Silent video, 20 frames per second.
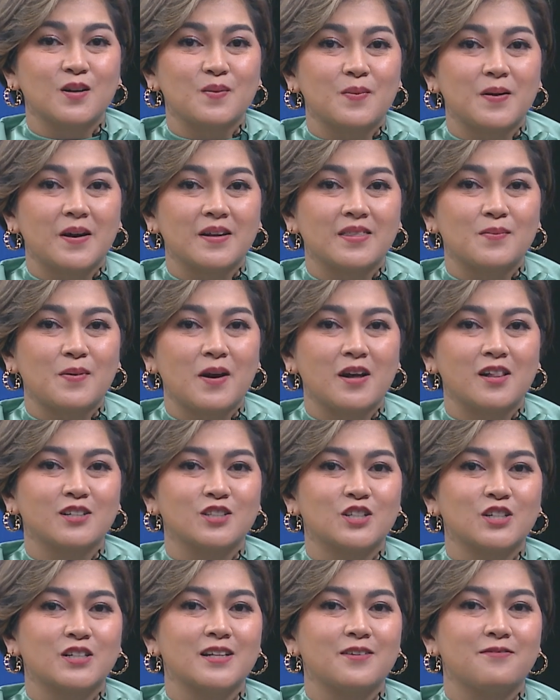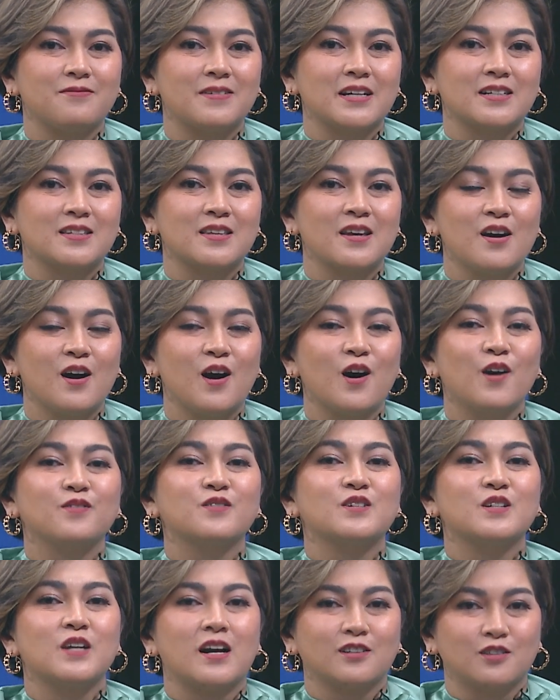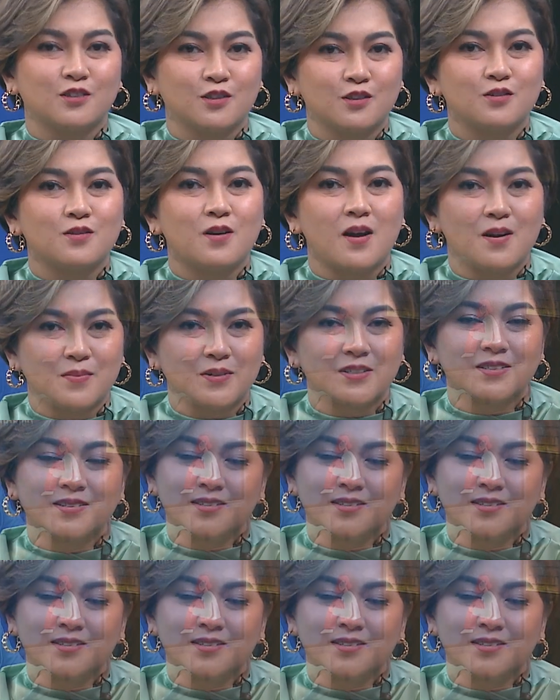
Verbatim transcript: about the biological effects of childhood trauma.